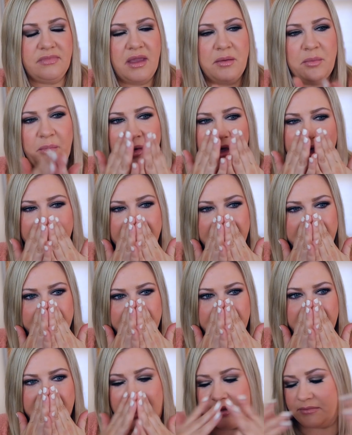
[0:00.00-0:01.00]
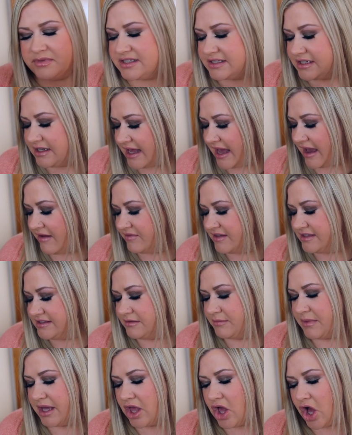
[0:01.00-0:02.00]
But I'm just going to have these
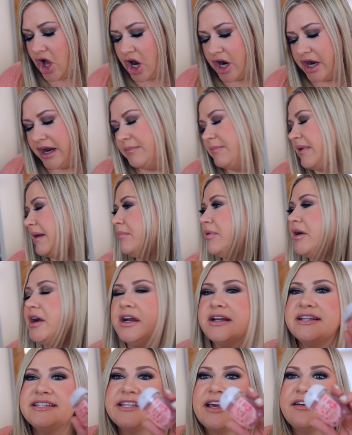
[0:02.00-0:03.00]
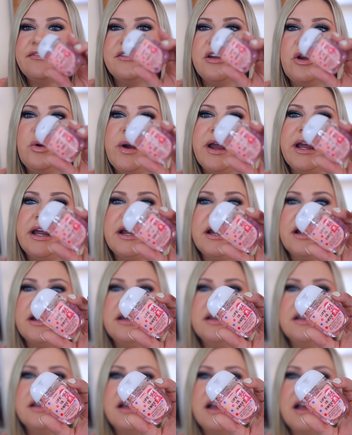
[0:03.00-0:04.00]
in my car, in my purse, everywhere.